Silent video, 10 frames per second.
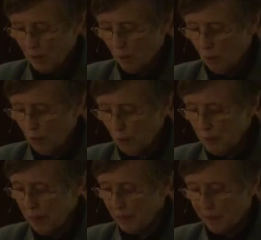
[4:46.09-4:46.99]
Or we
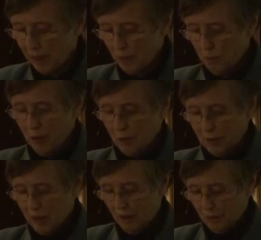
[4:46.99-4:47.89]
might say to
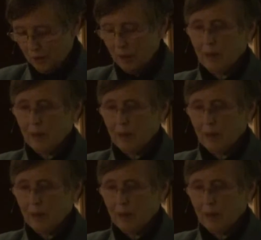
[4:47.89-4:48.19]
ourselves,